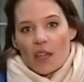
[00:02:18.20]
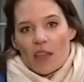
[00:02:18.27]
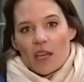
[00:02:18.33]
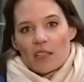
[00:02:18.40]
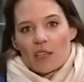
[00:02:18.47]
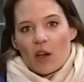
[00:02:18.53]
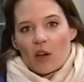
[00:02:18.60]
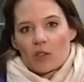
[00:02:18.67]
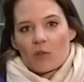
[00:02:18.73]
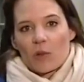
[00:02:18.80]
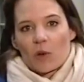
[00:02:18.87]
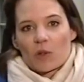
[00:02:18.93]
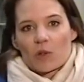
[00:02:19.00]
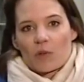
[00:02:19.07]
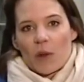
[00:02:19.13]
that
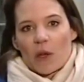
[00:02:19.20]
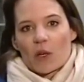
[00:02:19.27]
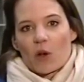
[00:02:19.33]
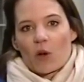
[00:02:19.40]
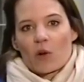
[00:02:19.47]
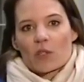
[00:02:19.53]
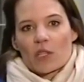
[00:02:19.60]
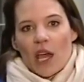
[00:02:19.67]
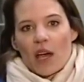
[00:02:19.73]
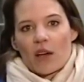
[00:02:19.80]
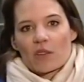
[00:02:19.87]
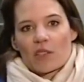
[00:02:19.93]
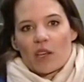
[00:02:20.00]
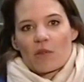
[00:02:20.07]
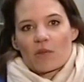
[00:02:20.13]
Osborne's been caught
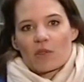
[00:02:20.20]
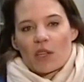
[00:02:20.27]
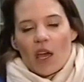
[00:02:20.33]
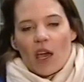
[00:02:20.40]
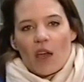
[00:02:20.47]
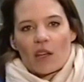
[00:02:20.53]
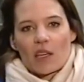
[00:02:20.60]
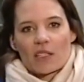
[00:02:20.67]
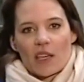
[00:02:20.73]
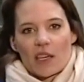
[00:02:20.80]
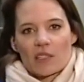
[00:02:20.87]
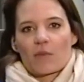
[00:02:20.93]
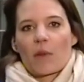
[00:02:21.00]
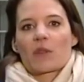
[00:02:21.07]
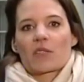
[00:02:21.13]
out. It was only
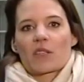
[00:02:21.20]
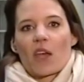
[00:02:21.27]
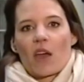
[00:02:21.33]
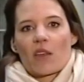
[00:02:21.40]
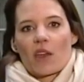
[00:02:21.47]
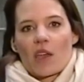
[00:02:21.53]
6 months ago